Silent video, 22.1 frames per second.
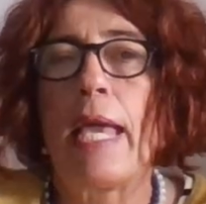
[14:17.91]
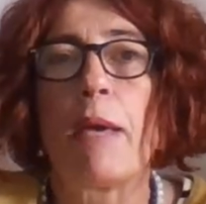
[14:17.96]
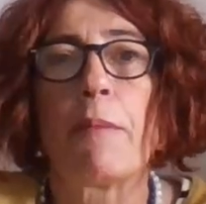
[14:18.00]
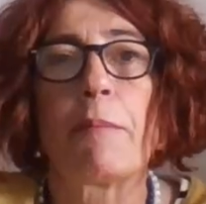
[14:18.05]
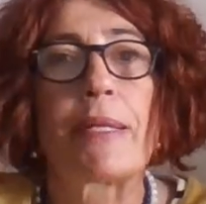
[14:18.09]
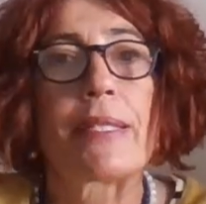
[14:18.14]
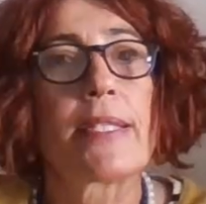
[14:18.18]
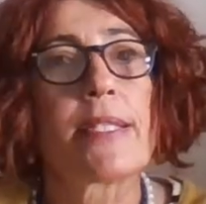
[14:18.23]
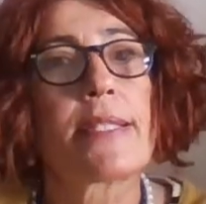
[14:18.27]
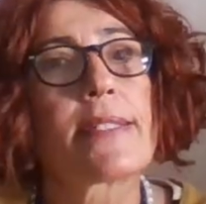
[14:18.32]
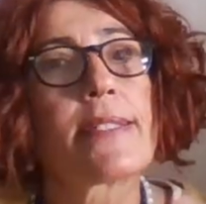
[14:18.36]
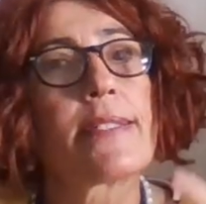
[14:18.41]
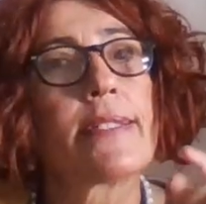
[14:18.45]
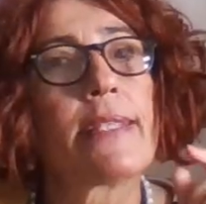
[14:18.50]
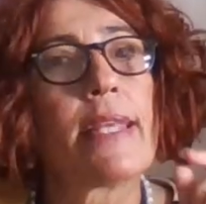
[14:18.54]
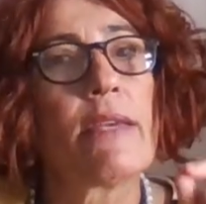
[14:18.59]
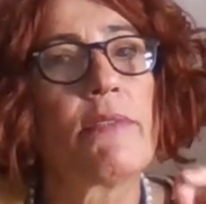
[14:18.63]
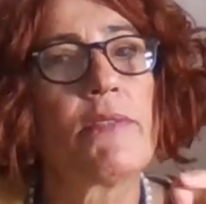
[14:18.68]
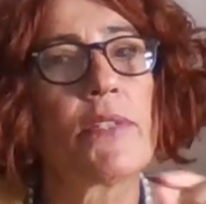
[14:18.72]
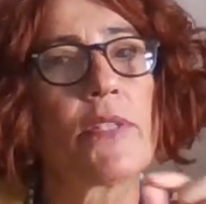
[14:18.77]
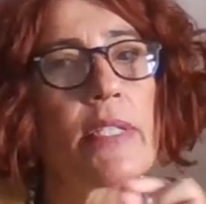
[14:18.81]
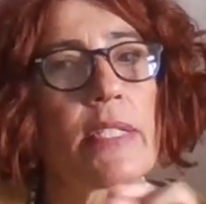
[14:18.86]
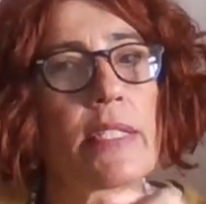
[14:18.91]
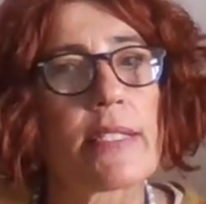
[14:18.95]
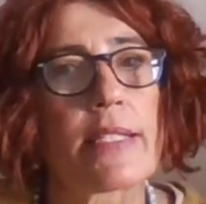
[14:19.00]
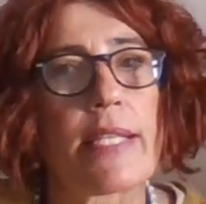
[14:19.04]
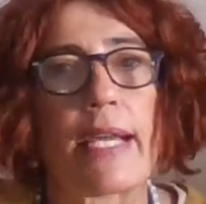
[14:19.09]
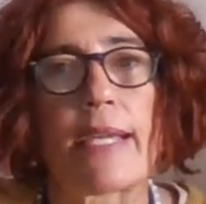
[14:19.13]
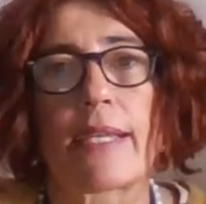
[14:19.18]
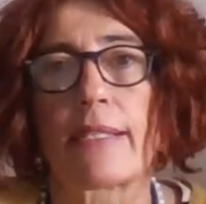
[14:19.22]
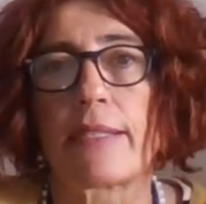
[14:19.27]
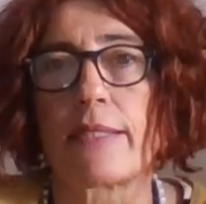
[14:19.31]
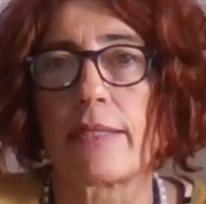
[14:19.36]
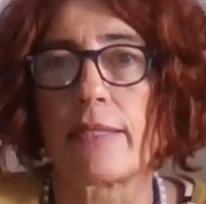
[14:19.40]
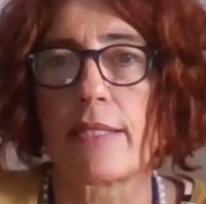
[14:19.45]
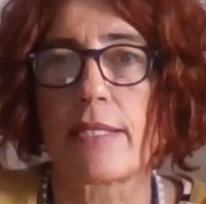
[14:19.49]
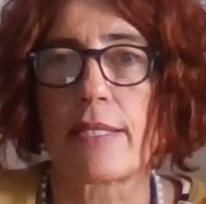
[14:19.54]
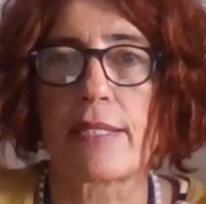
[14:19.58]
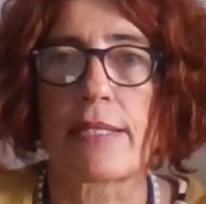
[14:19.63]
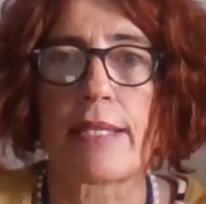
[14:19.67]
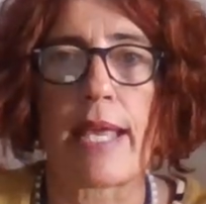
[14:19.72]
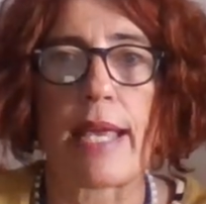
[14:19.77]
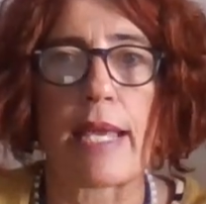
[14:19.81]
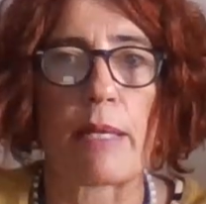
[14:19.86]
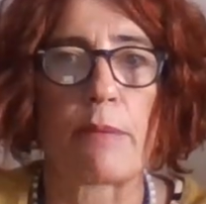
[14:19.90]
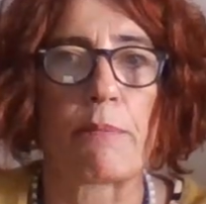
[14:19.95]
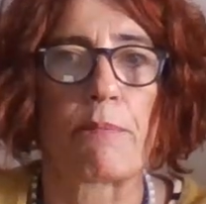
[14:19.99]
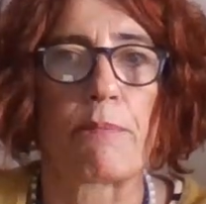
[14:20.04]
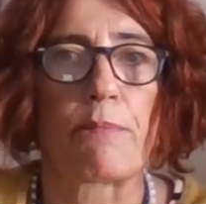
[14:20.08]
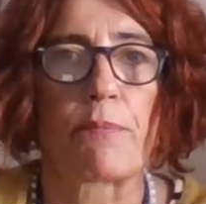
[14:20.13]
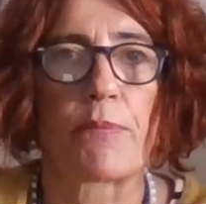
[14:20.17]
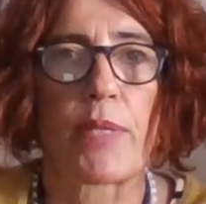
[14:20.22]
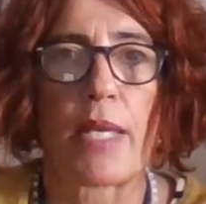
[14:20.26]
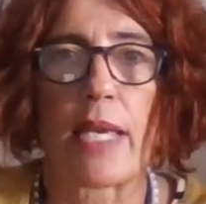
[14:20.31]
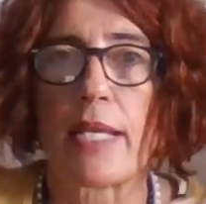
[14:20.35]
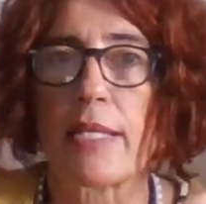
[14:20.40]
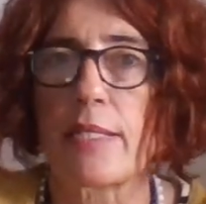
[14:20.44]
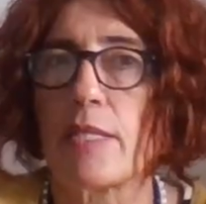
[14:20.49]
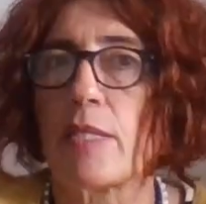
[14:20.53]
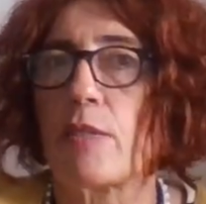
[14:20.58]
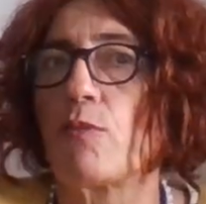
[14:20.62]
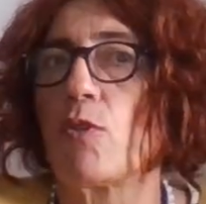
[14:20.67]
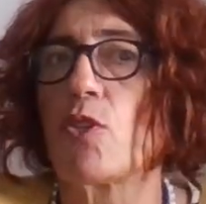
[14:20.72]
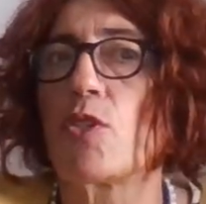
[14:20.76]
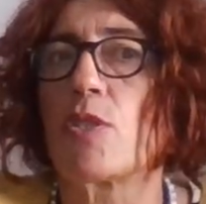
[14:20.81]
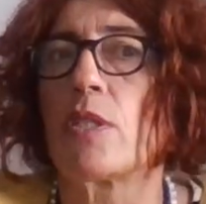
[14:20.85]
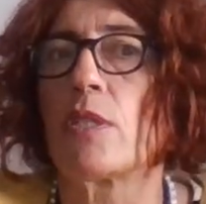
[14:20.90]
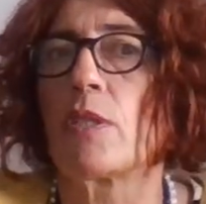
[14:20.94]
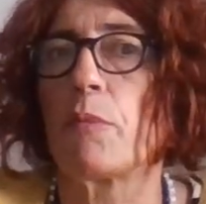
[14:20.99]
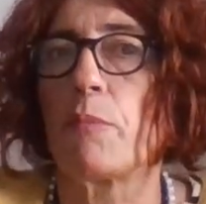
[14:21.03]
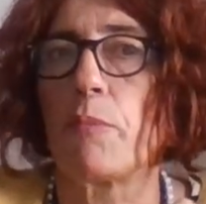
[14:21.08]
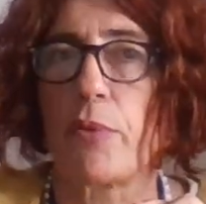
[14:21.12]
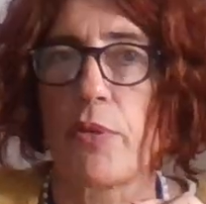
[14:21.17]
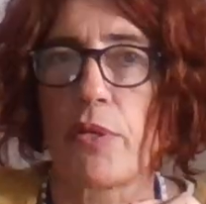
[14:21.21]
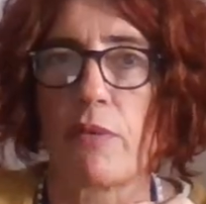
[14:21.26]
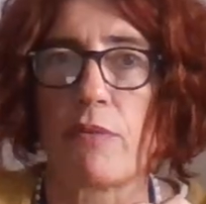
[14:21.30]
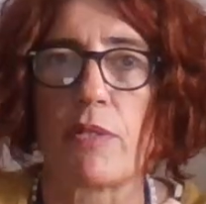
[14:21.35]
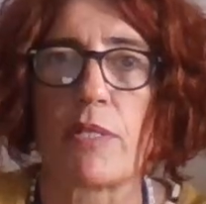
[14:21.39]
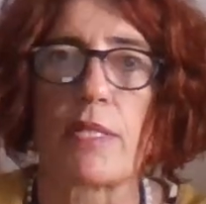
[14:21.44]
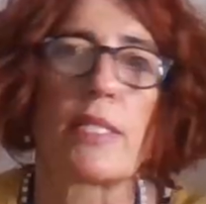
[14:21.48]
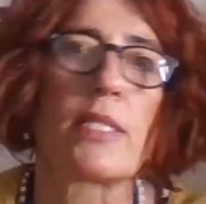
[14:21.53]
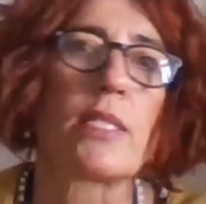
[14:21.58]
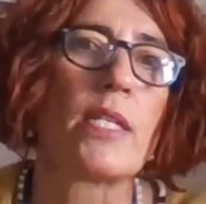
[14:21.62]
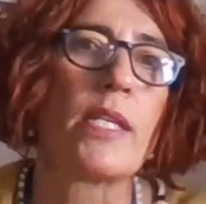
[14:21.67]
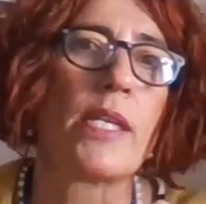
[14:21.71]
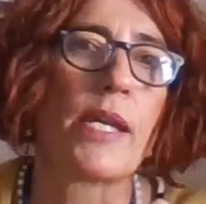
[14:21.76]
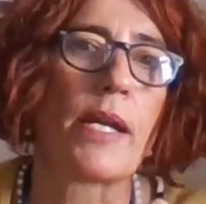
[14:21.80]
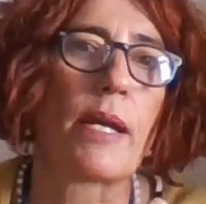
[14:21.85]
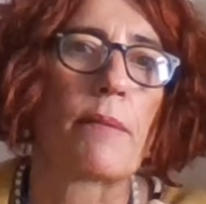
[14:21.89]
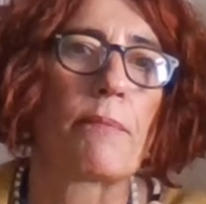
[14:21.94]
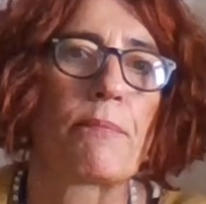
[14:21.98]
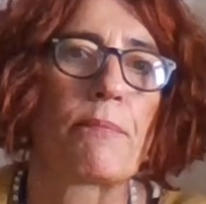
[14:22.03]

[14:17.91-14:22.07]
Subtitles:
But it's never exactly the same as it was in the previous year.